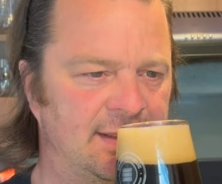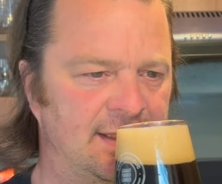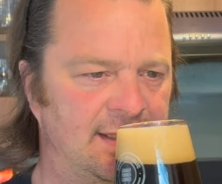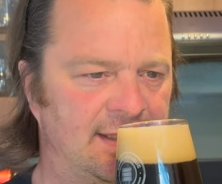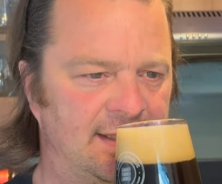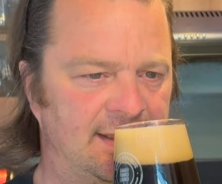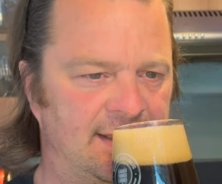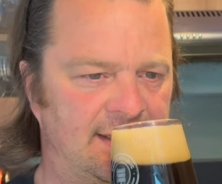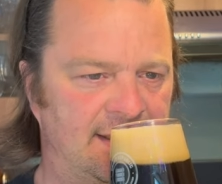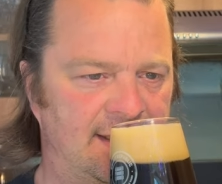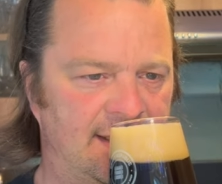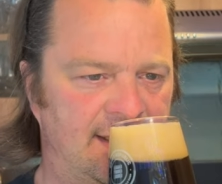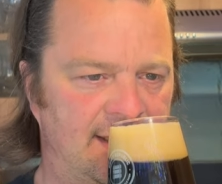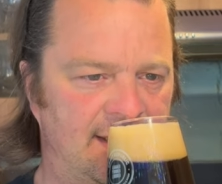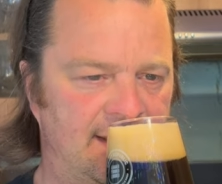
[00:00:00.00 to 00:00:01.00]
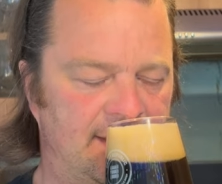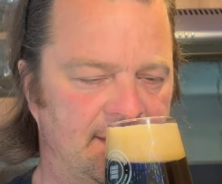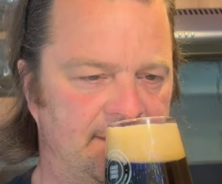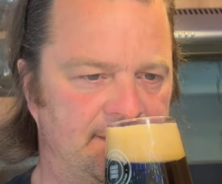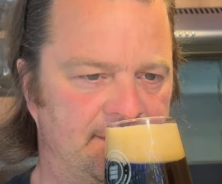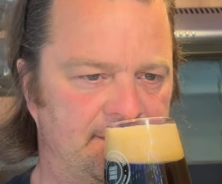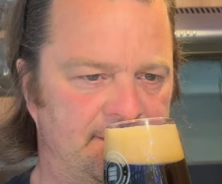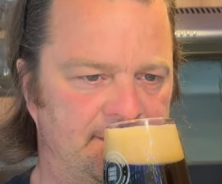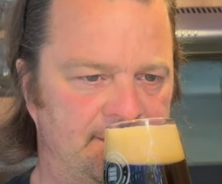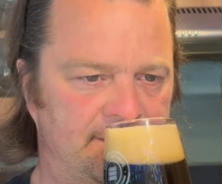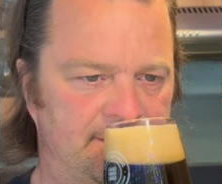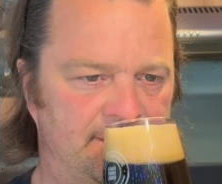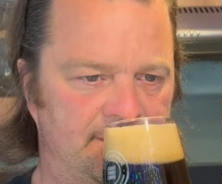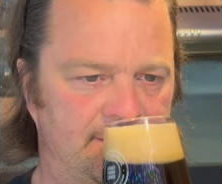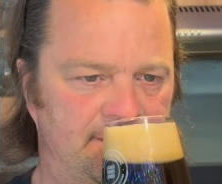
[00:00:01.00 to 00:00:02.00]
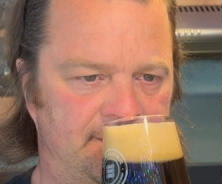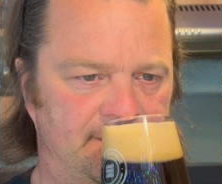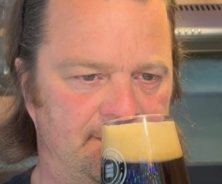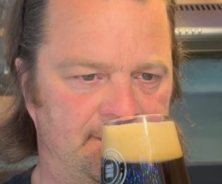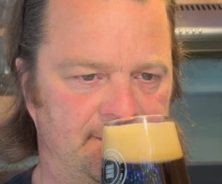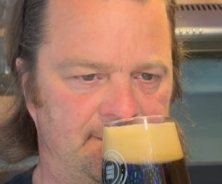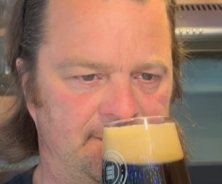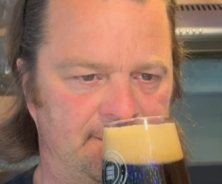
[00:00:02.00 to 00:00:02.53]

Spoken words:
(no one is talking)